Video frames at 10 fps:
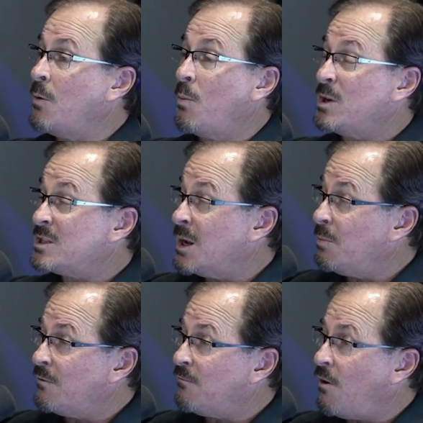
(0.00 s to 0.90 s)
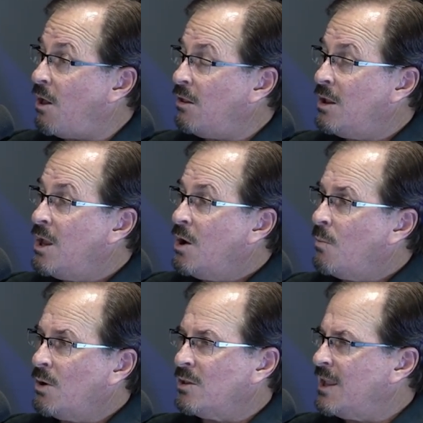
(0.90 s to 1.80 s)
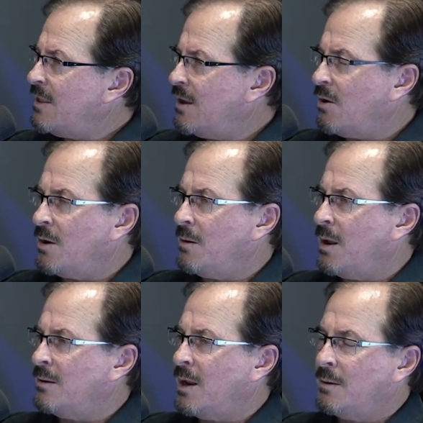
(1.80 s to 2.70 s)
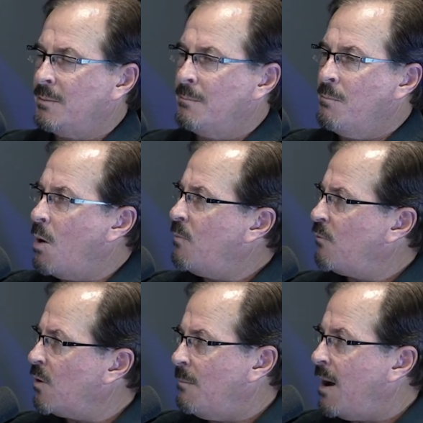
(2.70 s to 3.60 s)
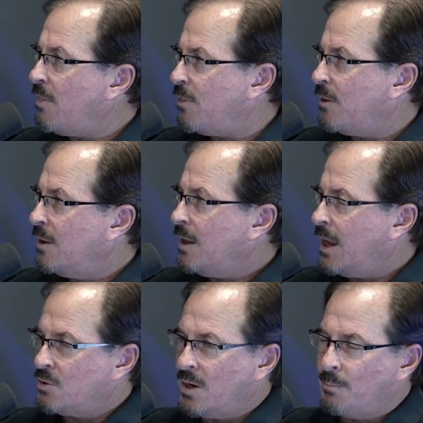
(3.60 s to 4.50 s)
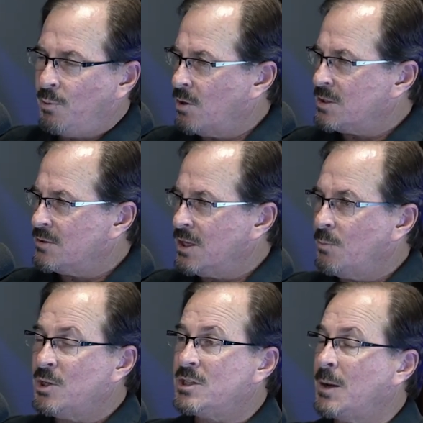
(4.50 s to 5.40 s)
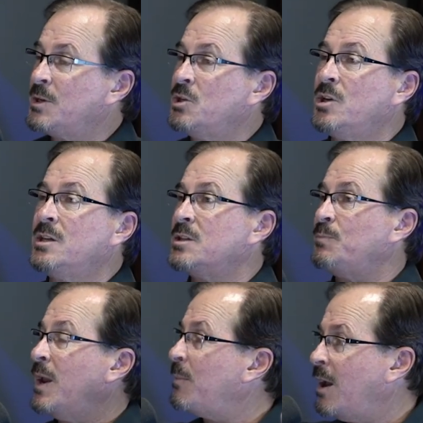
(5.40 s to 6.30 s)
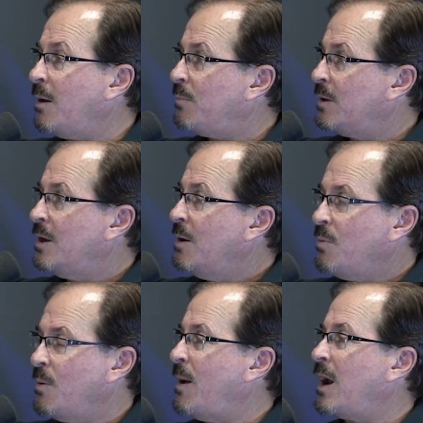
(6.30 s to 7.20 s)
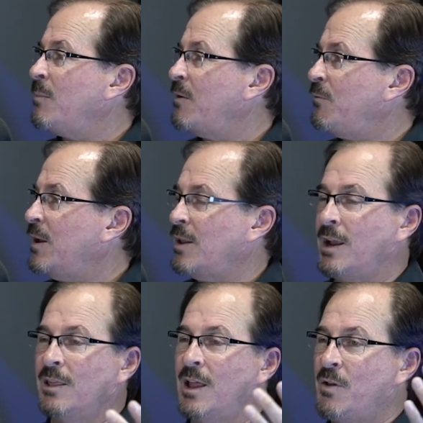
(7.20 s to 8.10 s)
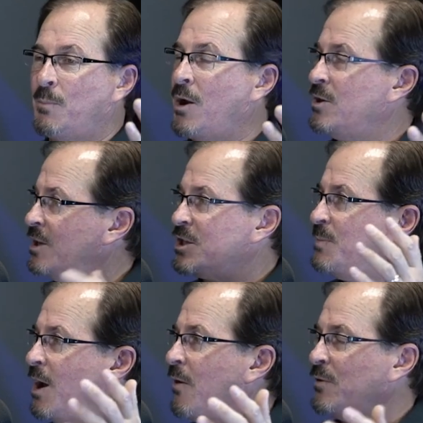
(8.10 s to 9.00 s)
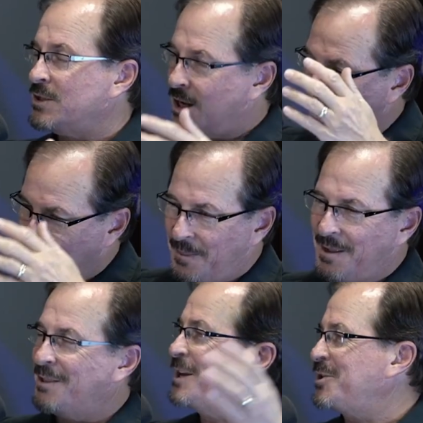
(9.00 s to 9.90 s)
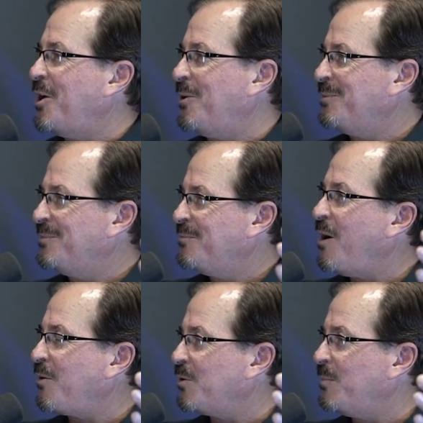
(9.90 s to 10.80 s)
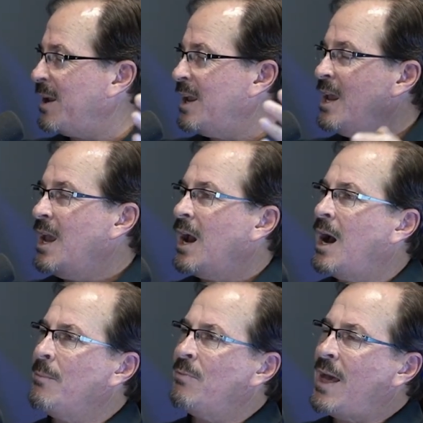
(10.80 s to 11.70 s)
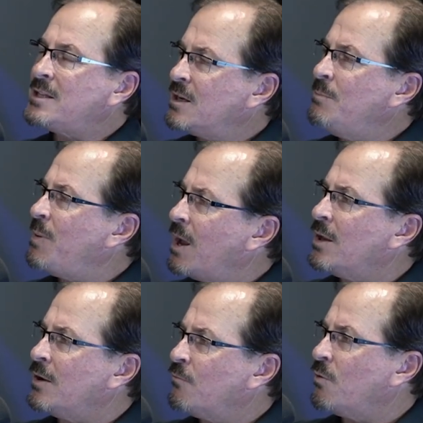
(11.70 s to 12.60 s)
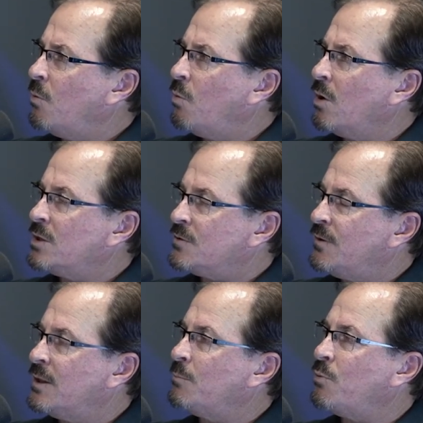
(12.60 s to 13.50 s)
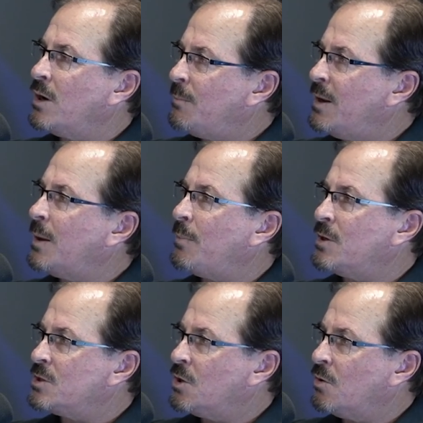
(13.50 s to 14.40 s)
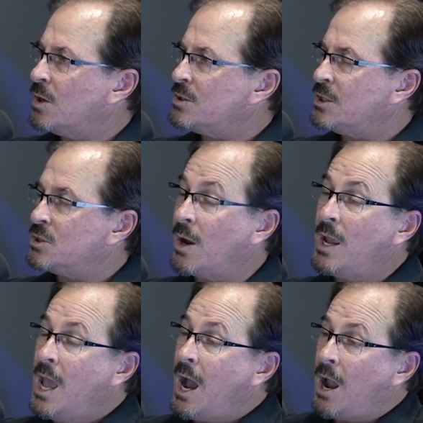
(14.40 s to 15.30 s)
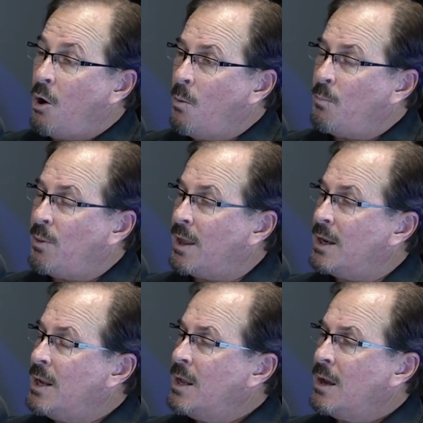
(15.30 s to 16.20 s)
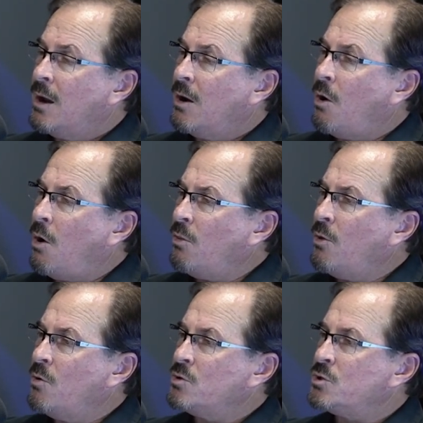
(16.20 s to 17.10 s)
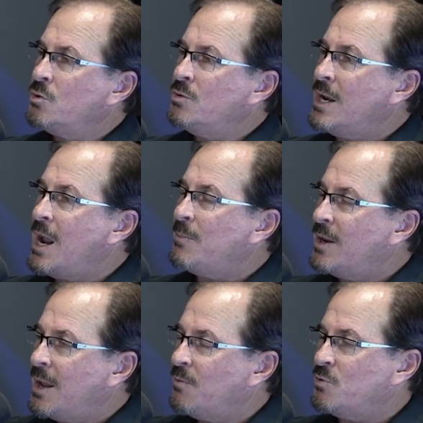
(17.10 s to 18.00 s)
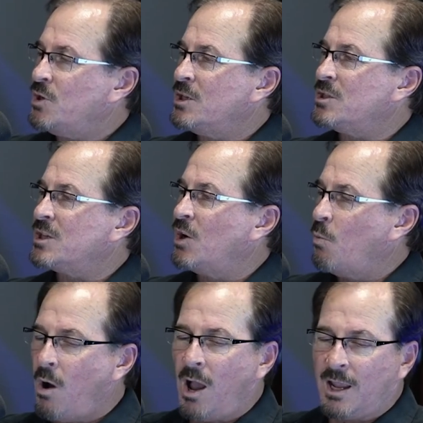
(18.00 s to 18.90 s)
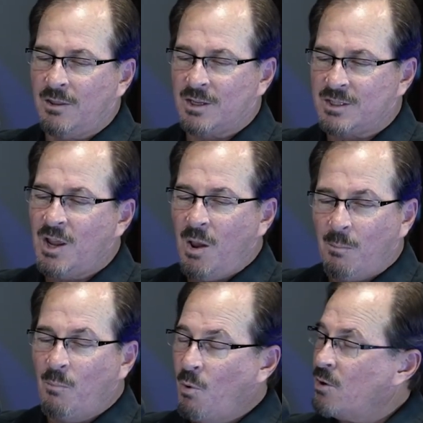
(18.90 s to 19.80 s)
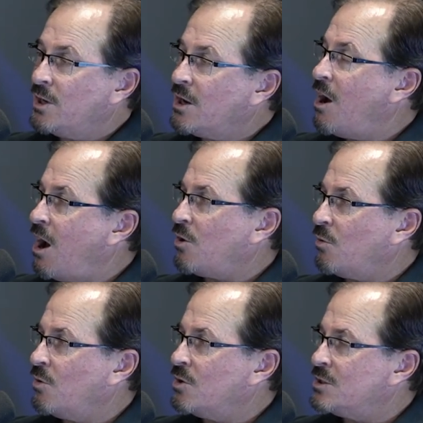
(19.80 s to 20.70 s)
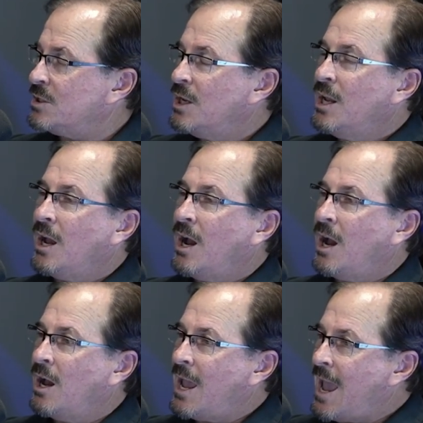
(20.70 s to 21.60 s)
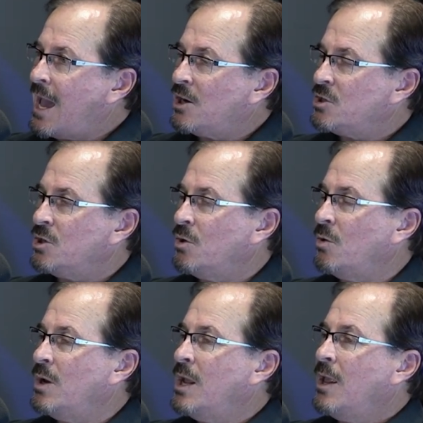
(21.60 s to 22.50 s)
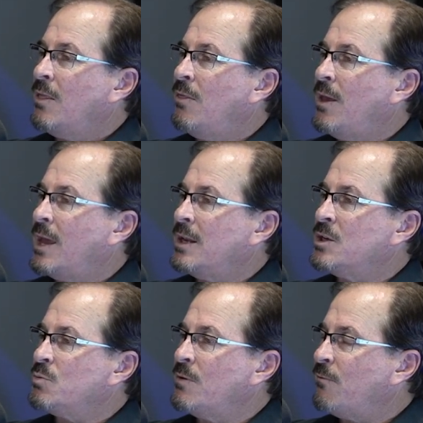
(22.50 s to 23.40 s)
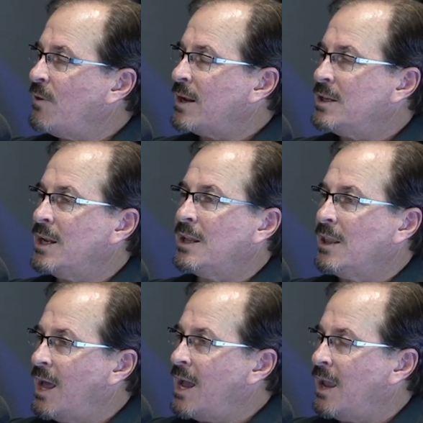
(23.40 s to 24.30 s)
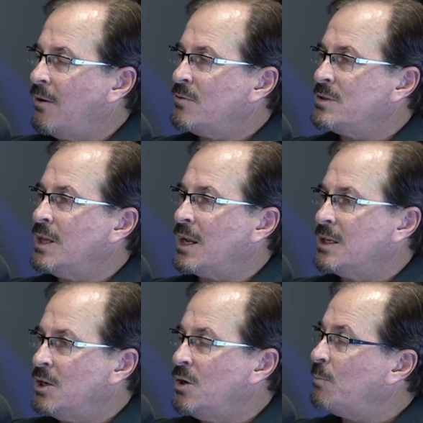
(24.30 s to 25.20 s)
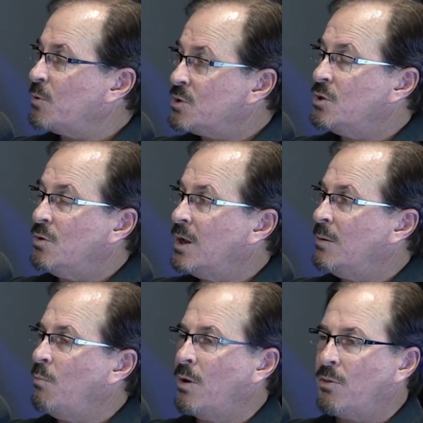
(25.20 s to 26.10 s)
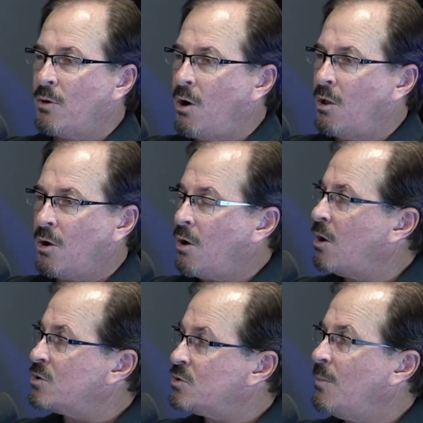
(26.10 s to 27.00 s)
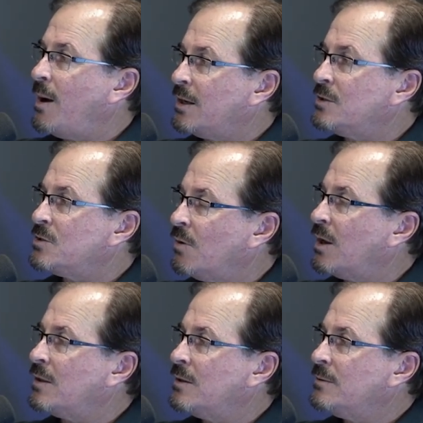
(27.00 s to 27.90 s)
And when we stumble and fall, we don't lay there and, and, and mope for a month and try to pull ourselves together. We just stand up and say, Jesus, pick me up, put me back on my feet like a loving parent, dust me off and say, yeah. let's yeah. go. Yeah. Walk with me. Um, that's compelling for a world that's feeling pretty beat up and discouraged. And so I, I hope that uh, all those who name the name of Jesus can walk in this more than conquerors, uh, attitude that is reflected in lives that continue to pursue Him with all our heart, soul, mind, and strength.